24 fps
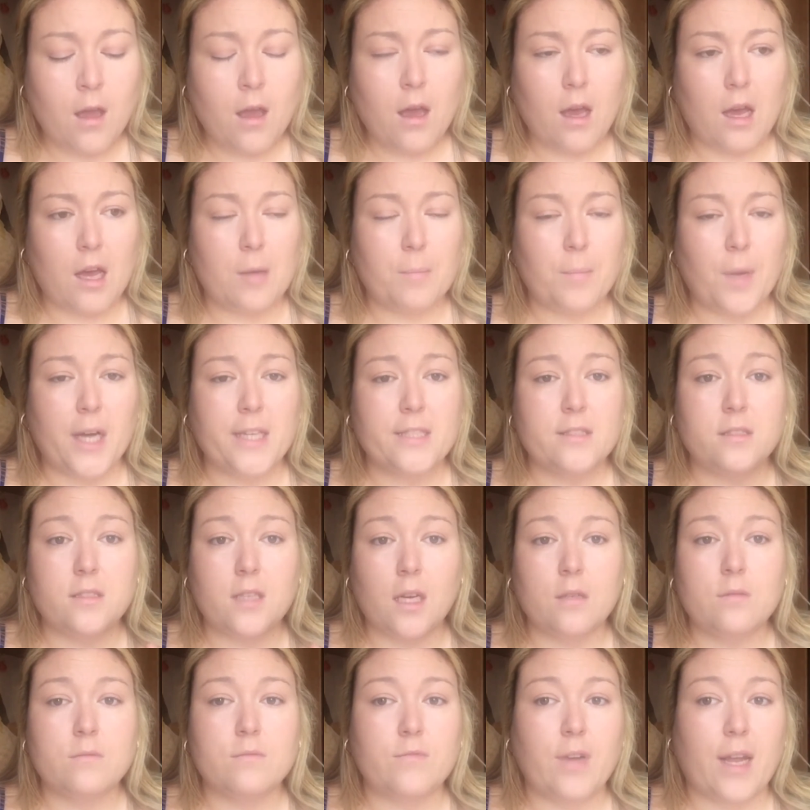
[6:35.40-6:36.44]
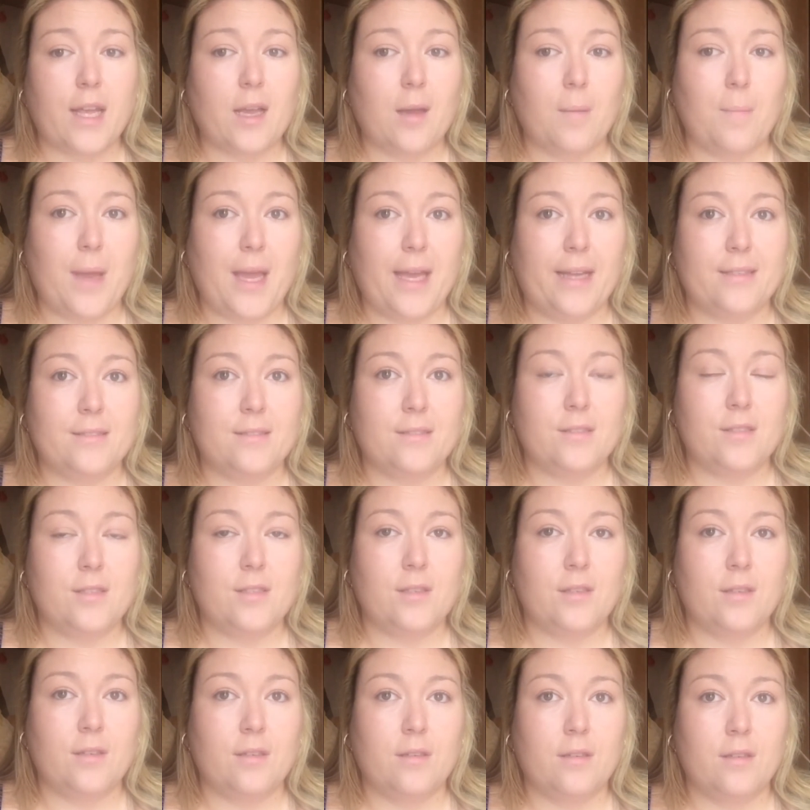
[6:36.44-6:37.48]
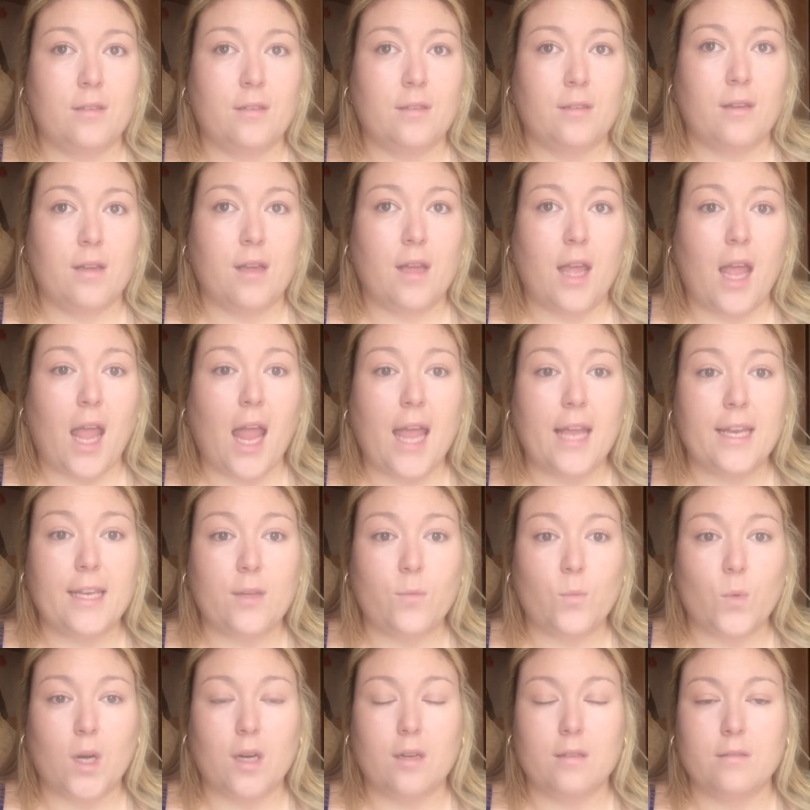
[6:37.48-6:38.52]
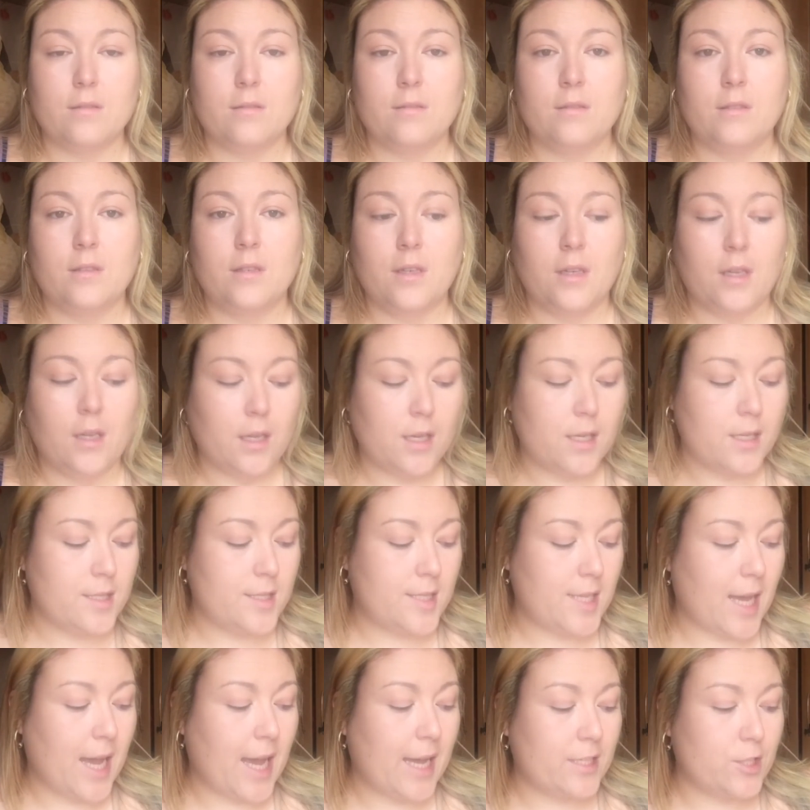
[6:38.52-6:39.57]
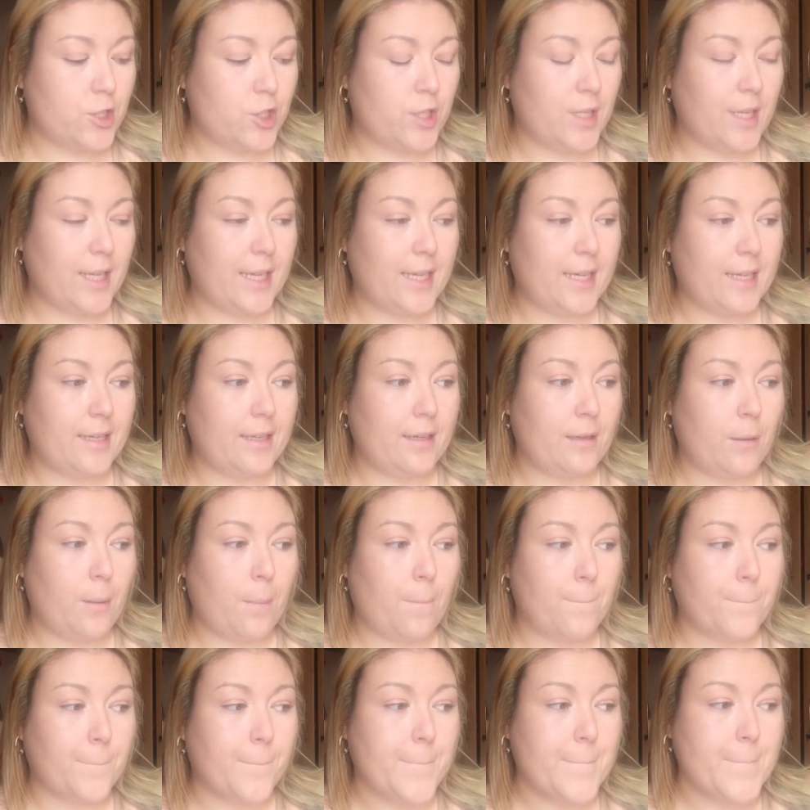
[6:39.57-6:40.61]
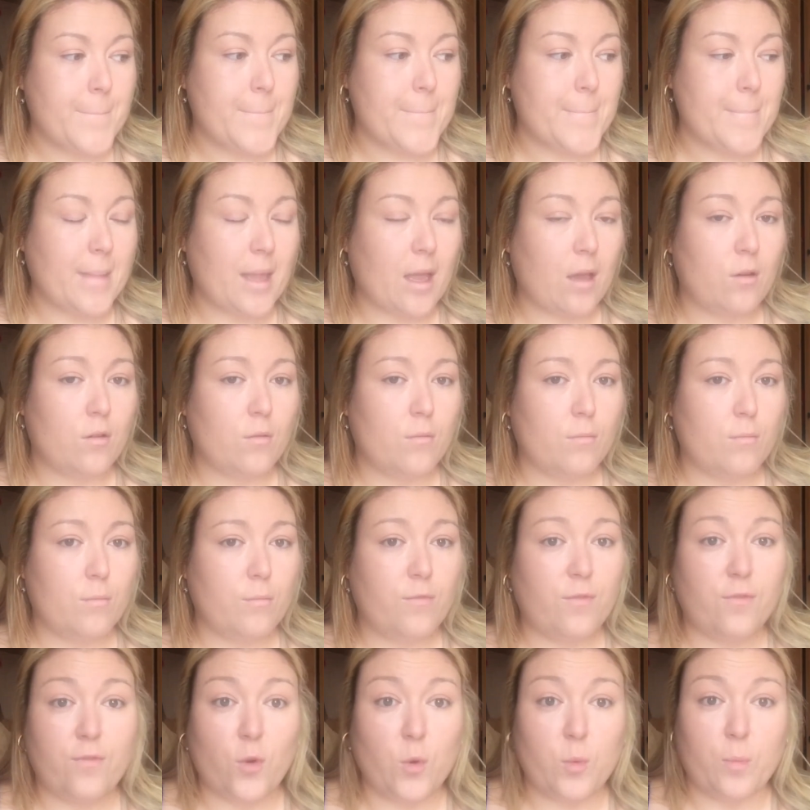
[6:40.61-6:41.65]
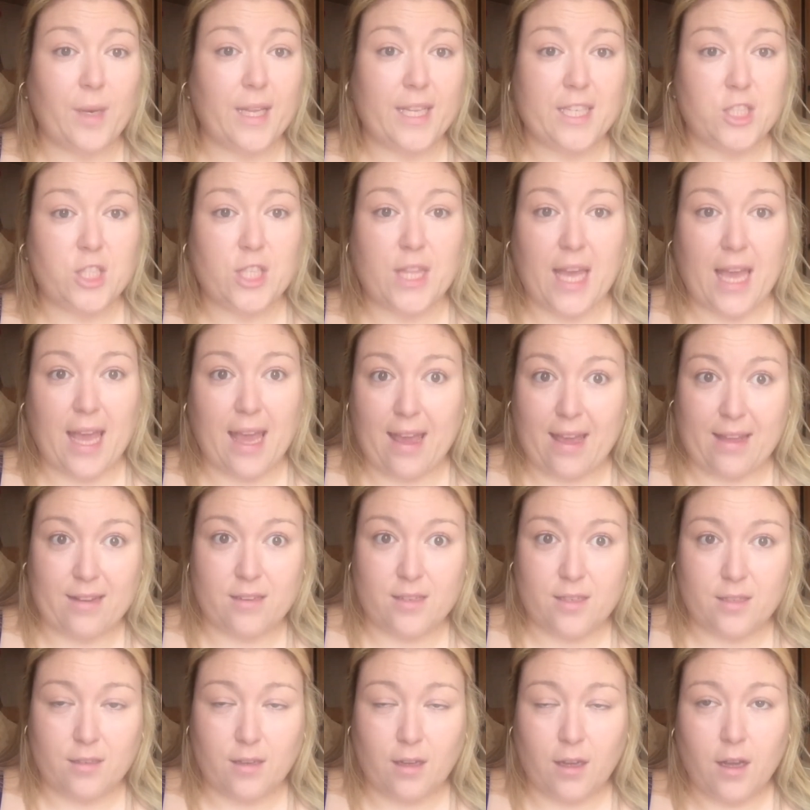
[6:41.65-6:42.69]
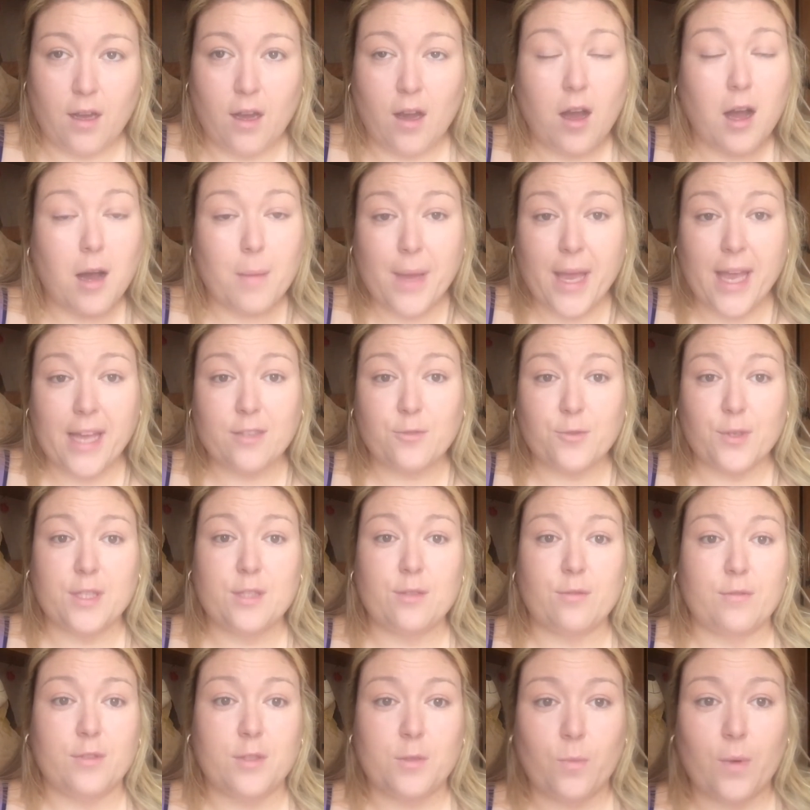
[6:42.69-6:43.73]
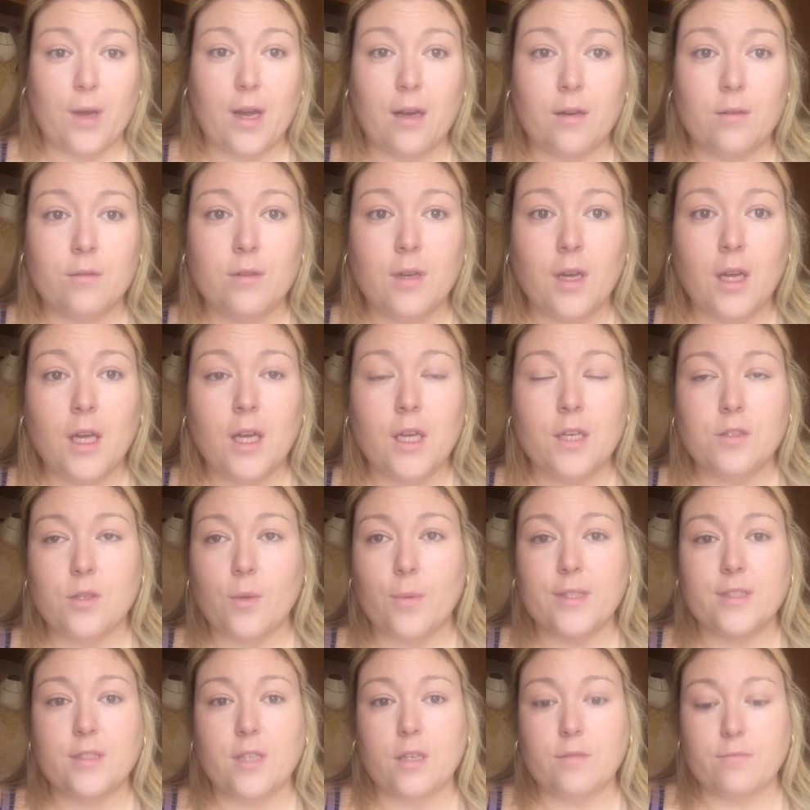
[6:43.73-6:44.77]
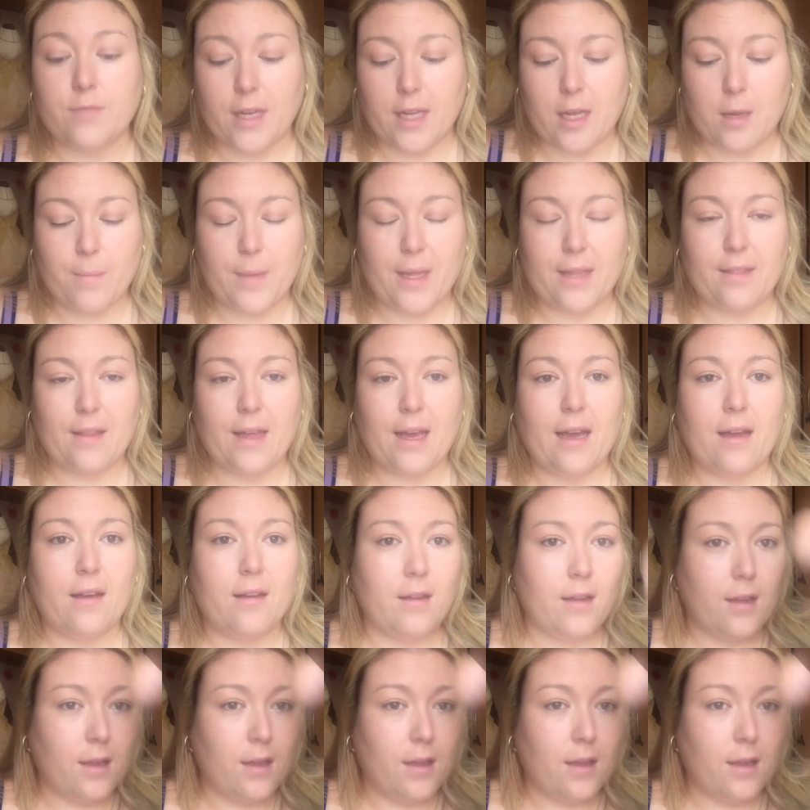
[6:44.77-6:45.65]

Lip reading: I don't recommend anyone to actually full bleach their head. I'm a hairdresser as well, so I don't recommend that.